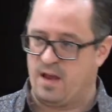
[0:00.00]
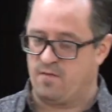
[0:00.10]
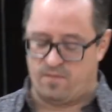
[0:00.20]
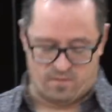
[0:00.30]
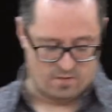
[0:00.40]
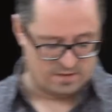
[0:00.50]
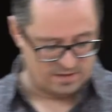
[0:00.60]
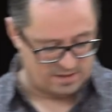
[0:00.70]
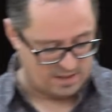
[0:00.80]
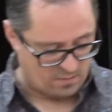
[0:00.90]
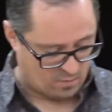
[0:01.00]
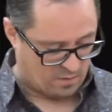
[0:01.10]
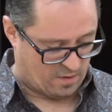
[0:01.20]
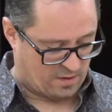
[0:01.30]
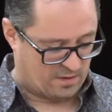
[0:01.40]
and forces at
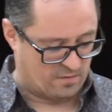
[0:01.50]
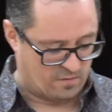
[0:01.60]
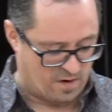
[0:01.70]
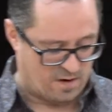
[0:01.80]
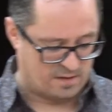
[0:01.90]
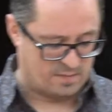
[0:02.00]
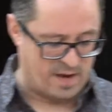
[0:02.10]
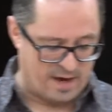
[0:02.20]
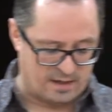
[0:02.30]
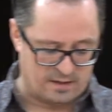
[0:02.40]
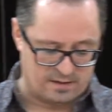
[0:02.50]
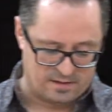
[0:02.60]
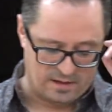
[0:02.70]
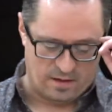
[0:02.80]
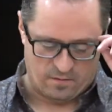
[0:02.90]
work to draw us back into
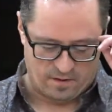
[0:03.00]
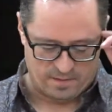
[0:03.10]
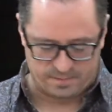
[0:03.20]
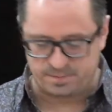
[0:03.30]
slavery.